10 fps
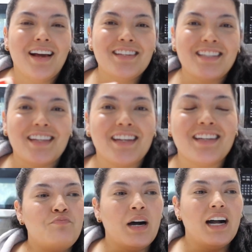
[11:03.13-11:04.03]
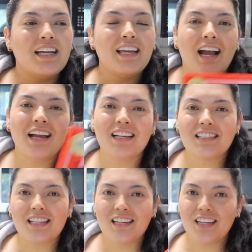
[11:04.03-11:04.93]
that did it but yeah
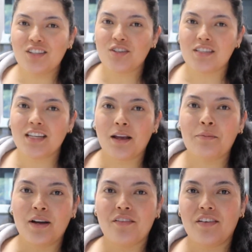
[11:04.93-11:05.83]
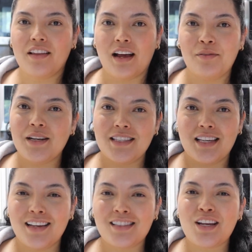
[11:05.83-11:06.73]
it's an interesting book for that
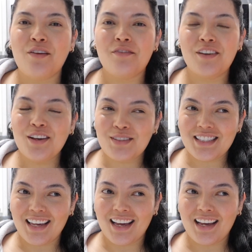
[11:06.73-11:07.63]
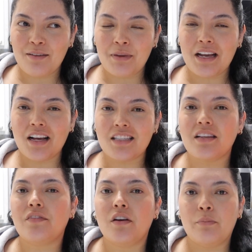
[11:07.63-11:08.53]
reason it's confusing because
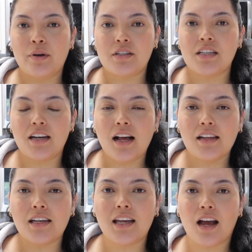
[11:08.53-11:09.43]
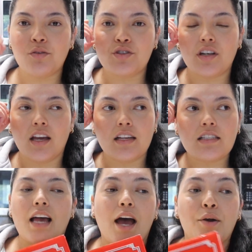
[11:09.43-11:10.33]
of her personality how she
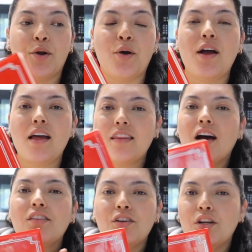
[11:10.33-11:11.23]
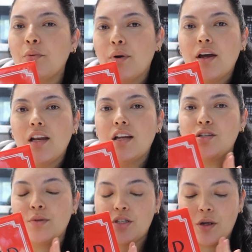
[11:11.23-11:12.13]
is i don't know the author knew what
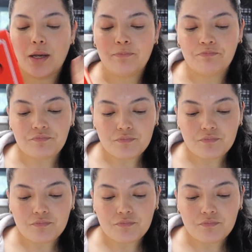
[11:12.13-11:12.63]
she was doing